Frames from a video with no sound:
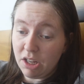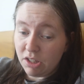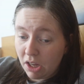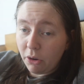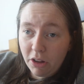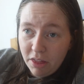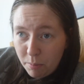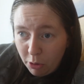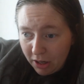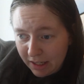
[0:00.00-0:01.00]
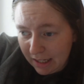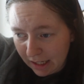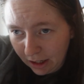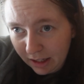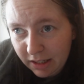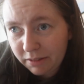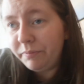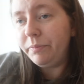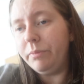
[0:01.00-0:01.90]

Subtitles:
So on the pricey side,